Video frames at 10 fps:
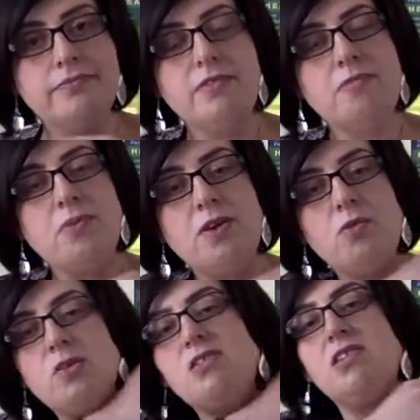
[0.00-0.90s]
Spirit
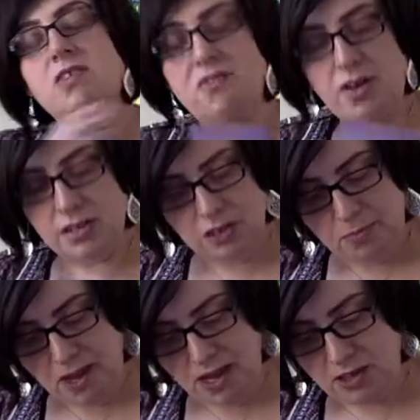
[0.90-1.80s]
wants you to find your
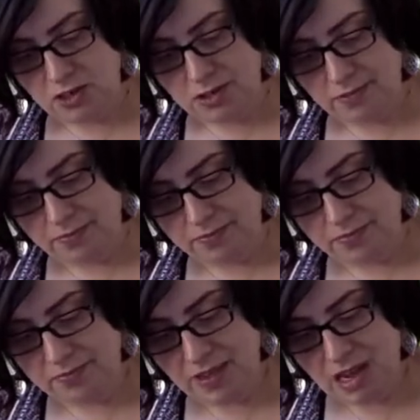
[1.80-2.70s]
passion.
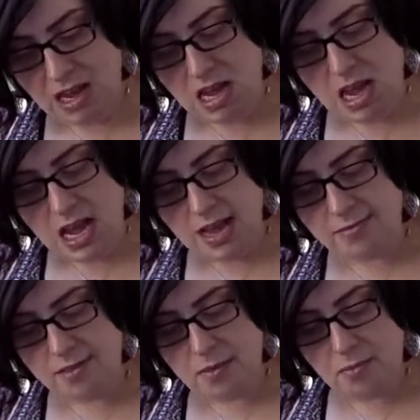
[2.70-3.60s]

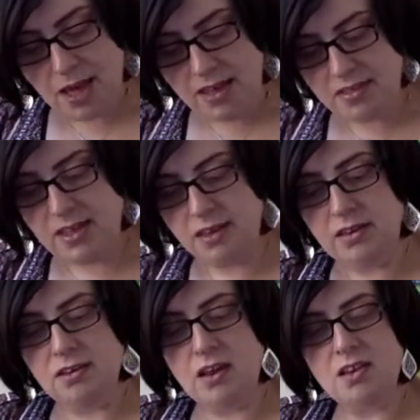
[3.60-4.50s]
It's
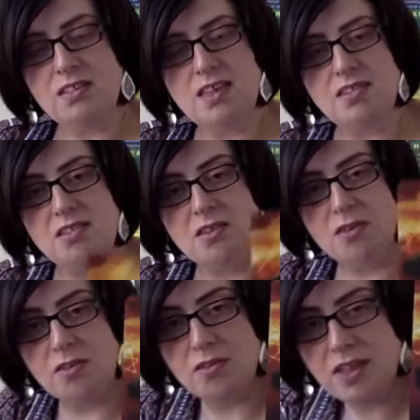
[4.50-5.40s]
amazing. Notice that
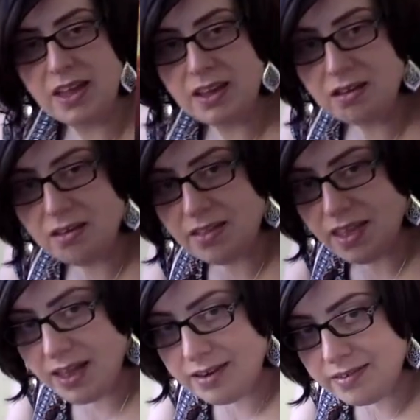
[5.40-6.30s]
circle there. Look at
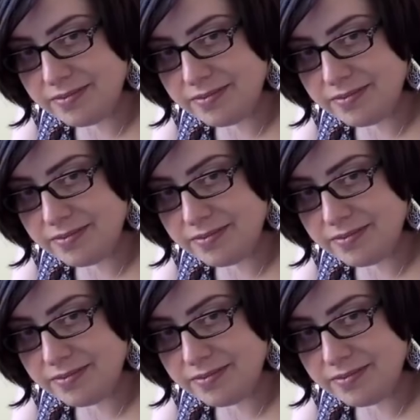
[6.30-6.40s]
that.